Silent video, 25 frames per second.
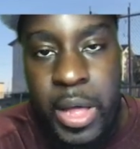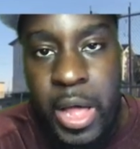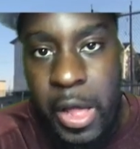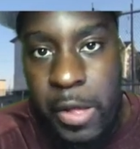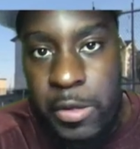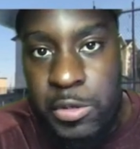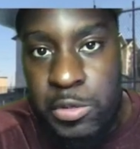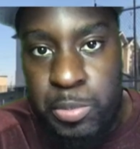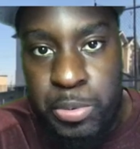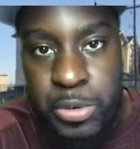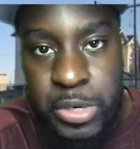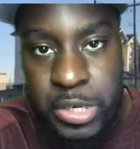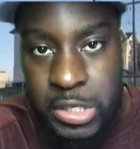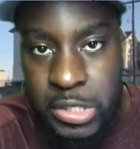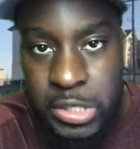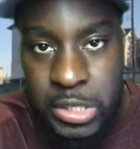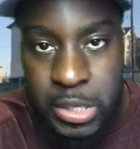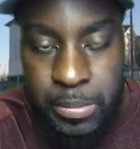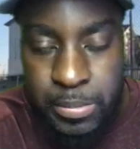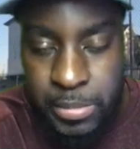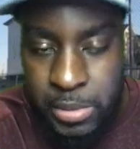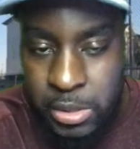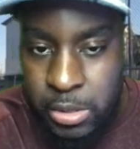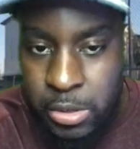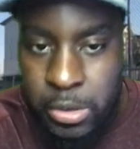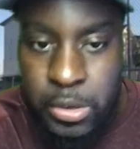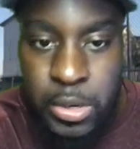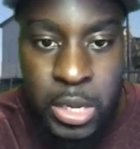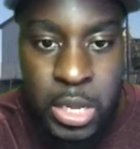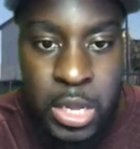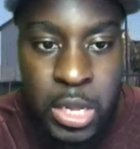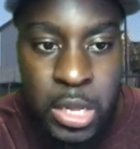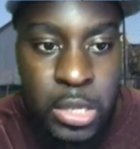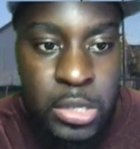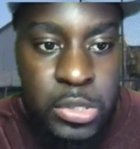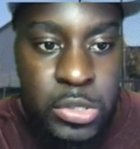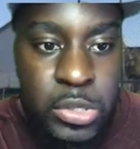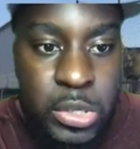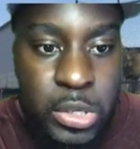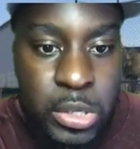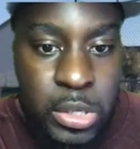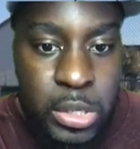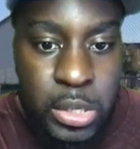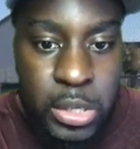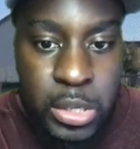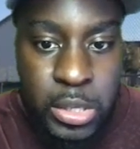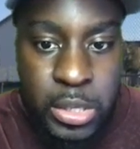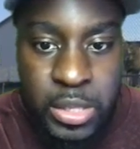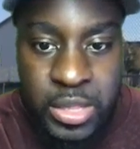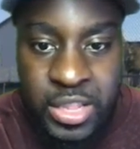I was pretty similar
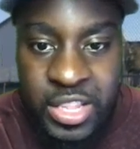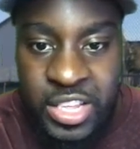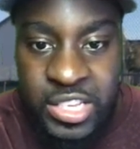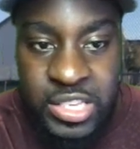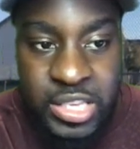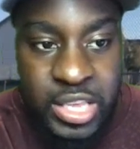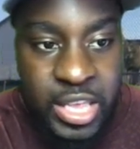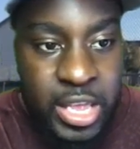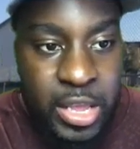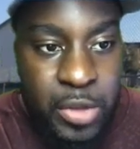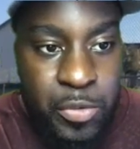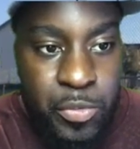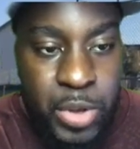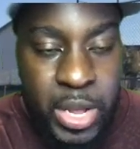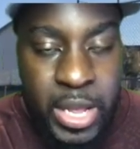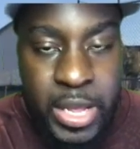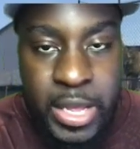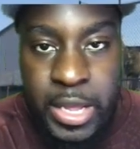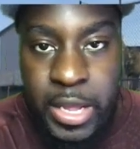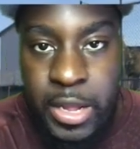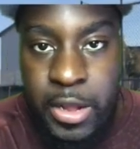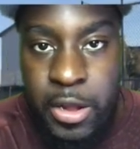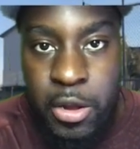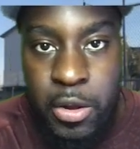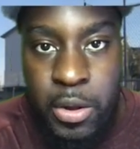to this kid right here,